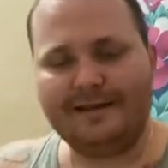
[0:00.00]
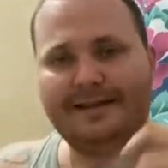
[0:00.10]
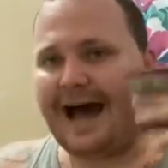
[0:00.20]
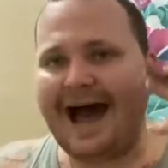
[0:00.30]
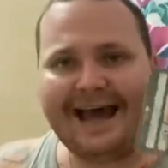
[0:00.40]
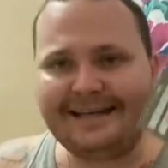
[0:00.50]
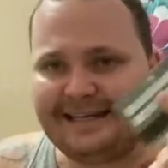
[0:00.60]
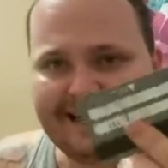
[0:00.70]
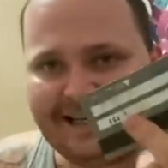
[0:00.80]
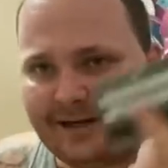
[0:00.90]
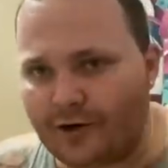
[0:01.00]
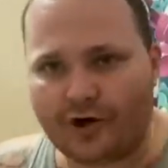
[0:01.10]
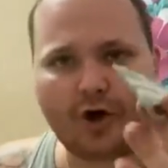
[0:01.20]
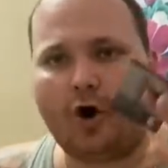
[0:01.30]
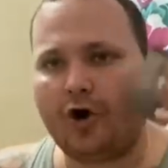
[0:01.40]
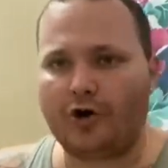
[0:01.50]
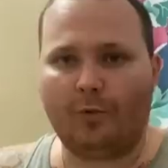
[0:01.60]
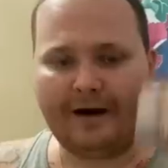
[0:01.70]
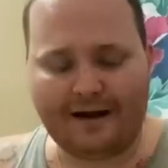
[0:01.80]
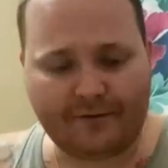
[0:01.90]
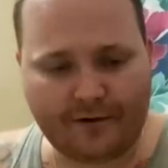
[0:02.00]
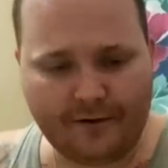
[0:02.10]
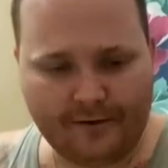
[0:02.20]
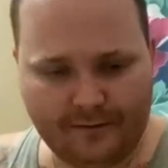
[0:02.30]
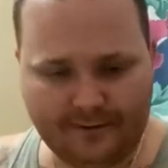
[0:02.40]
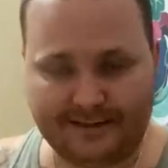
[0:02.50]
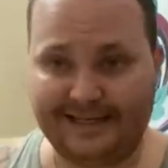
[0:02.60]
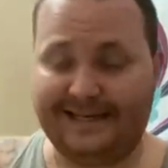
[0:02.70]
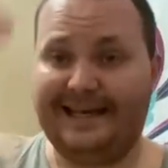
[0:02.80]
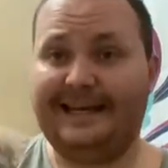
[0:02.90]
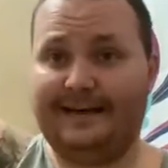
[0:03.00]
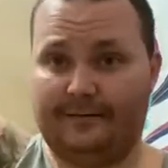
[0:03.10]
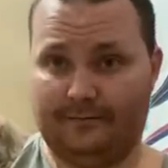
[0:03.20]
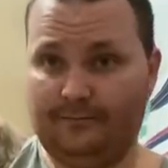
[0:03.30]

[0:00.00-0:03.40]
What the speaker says: the ID or your card or whatever to get it